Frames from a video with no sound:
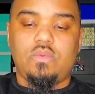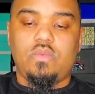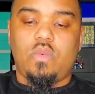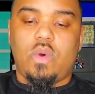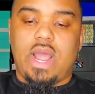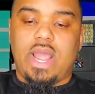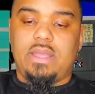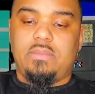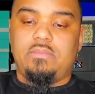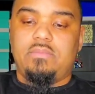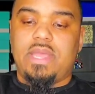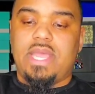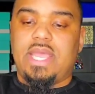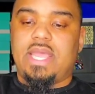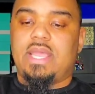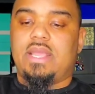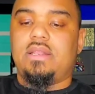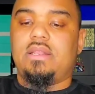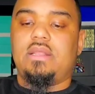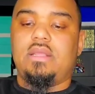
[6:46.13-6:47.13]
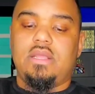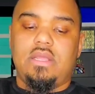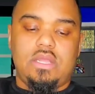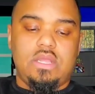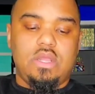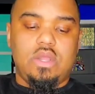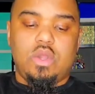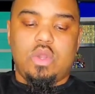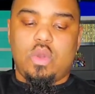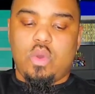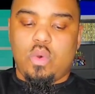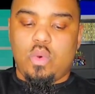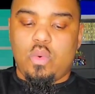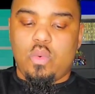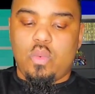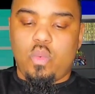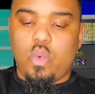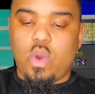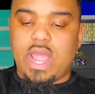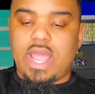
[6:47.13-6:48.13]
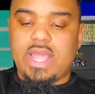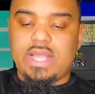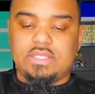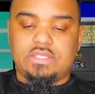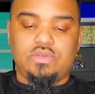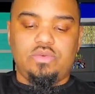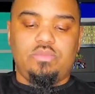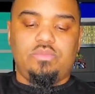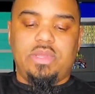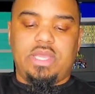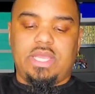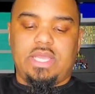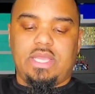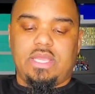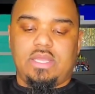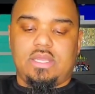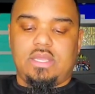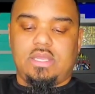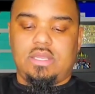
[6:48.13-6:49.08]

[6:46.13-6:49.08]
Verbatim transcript: white band, way too big.